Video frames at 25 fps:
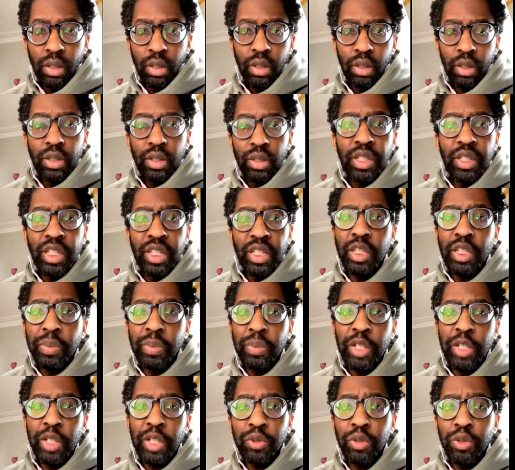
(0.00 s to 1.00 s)
So this
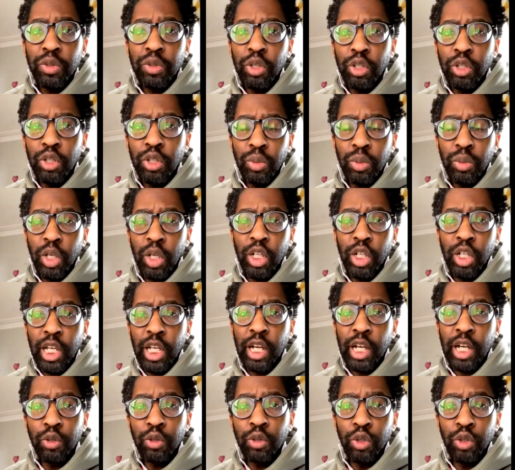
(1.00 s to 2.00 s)
depends on who you are and
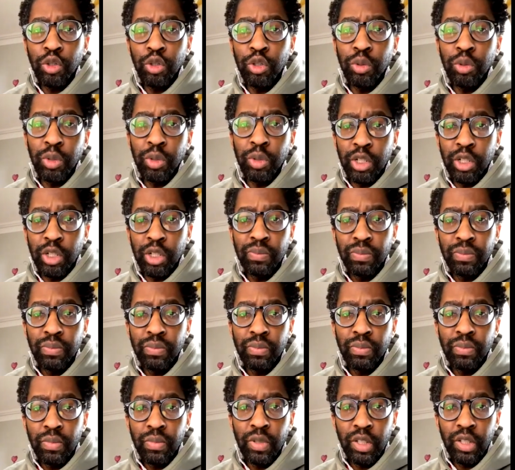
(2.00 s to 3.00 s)
how good you are.
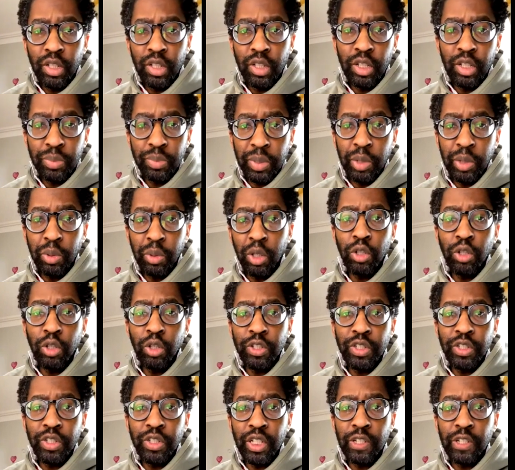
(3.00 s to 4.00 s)
Let's be quite
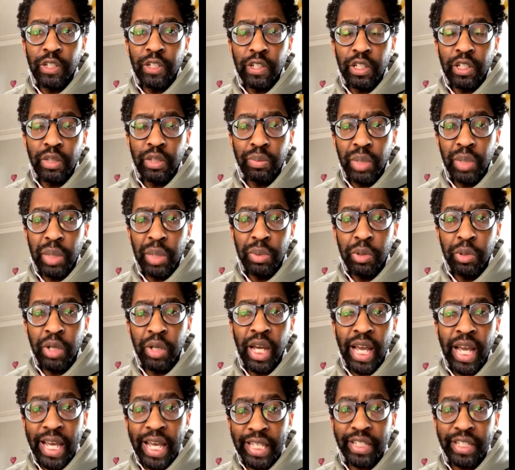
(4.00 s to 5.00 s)
honest here. There's some people who are
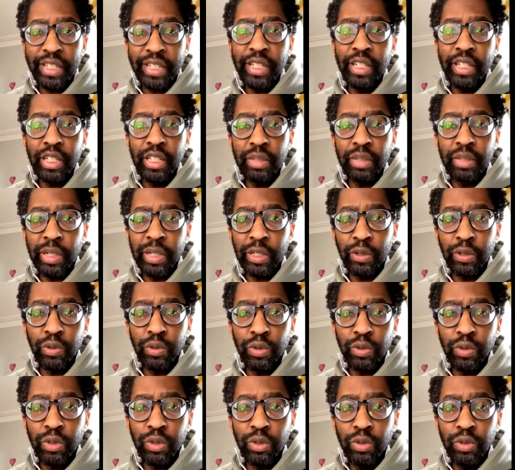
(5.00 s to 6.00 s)
excellent in medical
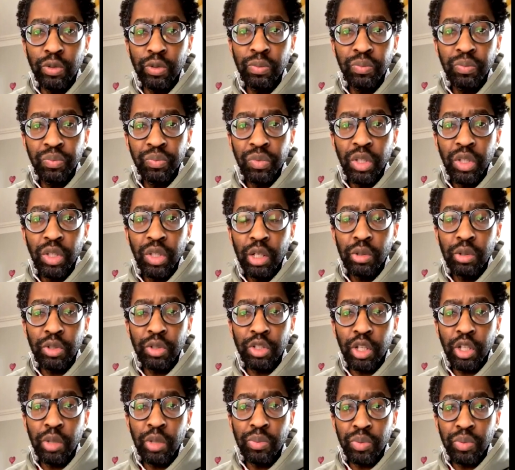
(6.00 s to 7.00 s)
school, who are
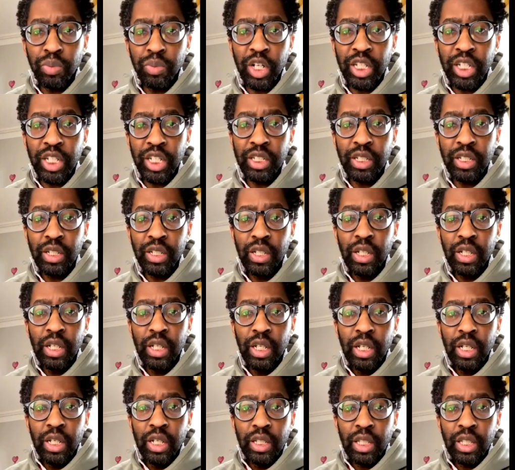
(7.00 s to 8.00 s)
so bright,
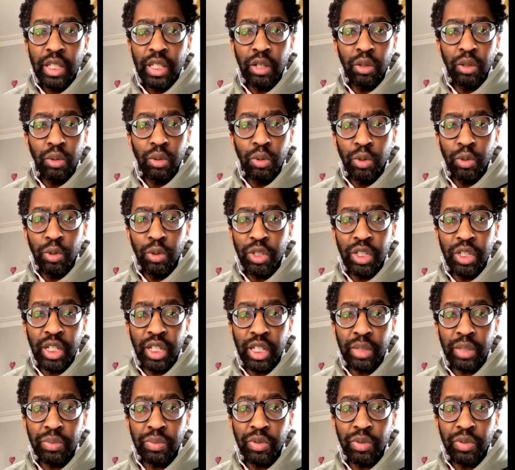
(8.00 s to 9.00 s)
they are always going to get
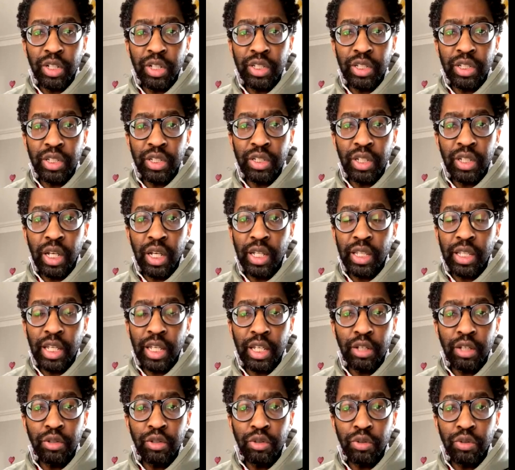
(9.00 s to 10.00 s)
the prizes, and they
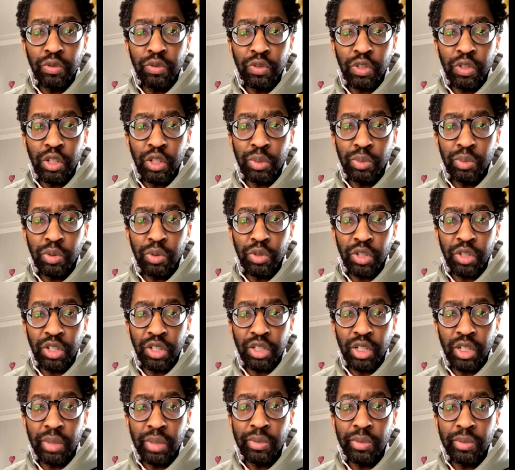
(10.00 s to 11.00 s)
can do research projects
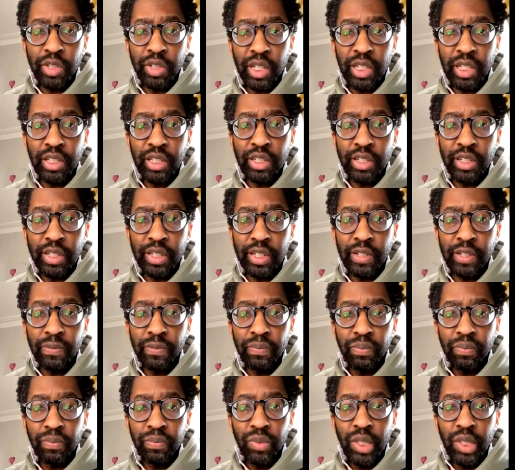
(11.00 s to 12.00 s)
simultaneously.
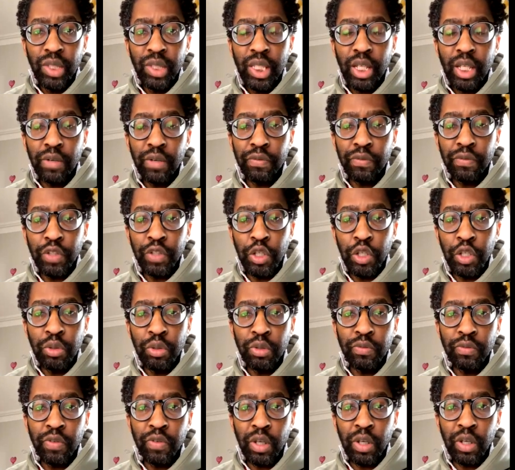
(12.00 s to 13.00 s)
They're few
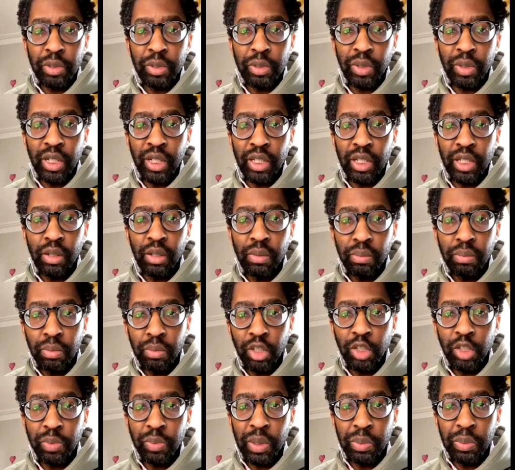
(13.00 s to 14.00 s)
and far between.
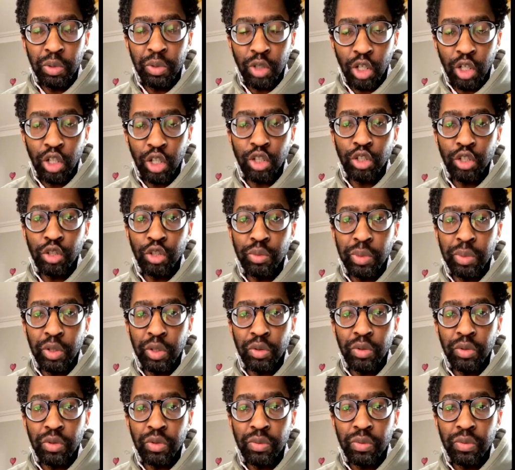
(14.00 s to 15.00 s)
Most people can't do both.